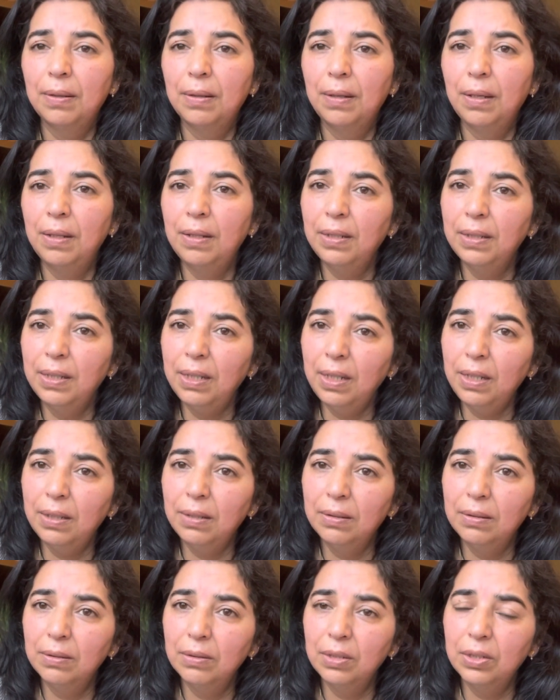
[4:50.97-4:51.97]
And
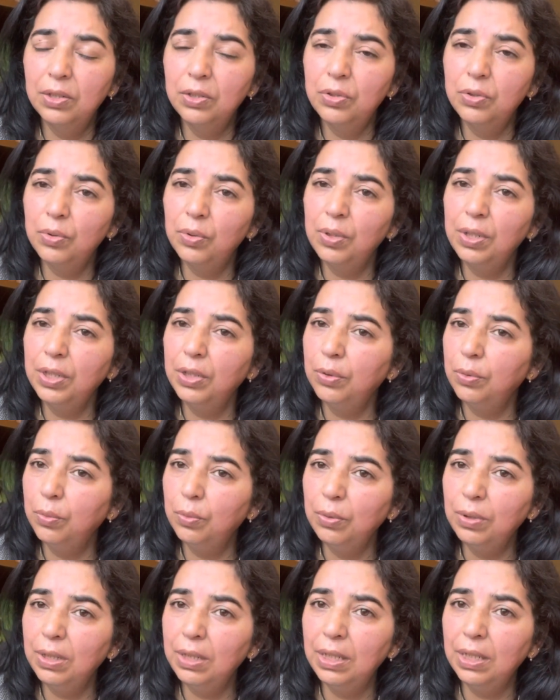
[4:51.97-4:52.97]
again, controlling
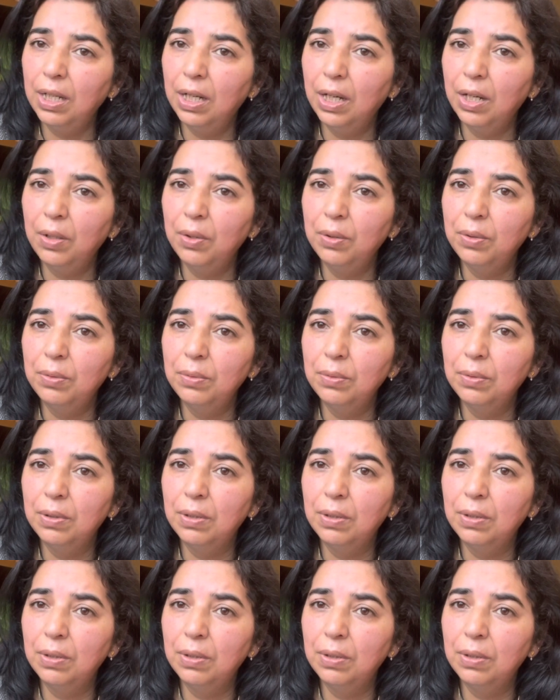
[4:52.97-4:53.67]
only how